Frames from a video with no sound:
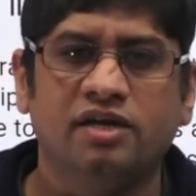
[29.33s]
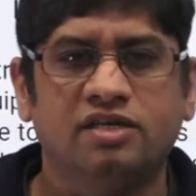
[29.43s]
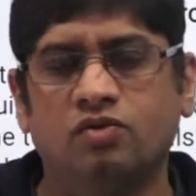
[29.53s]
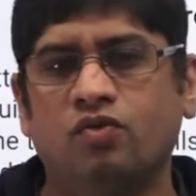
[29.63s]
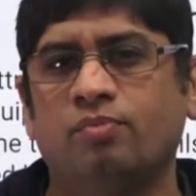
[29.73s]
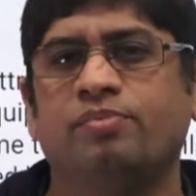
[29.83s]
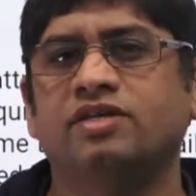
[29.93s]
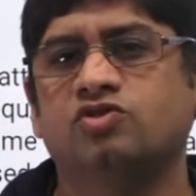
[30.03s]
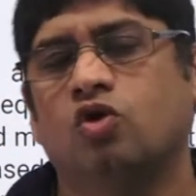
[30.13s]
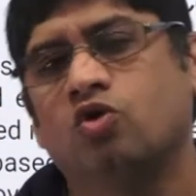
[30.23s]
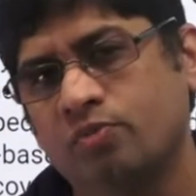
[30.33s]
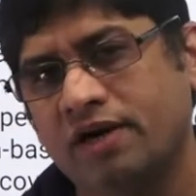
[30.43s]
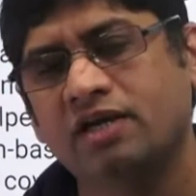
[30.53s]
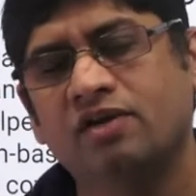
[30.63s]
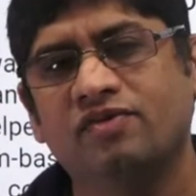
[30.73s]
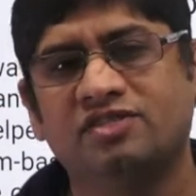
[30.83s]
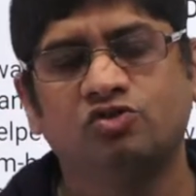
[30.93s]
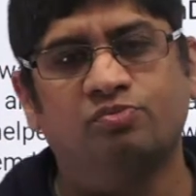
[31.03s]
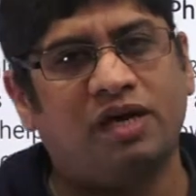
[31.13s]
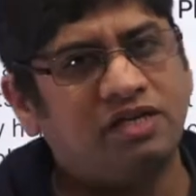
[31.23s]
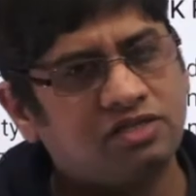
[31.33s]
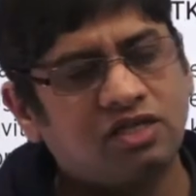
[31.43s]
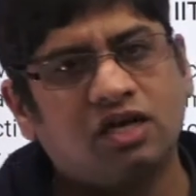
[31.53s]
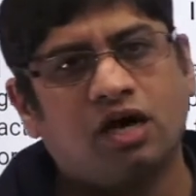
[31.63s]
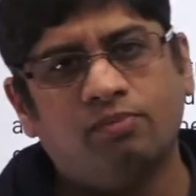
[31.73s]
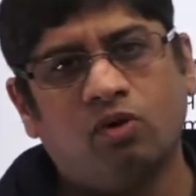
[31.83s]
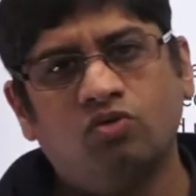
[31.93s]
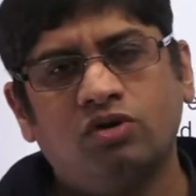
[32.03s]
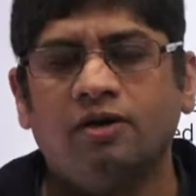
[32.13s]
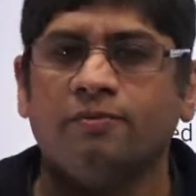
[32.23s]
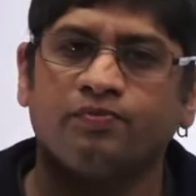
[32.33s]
It is a one page document in which you mention about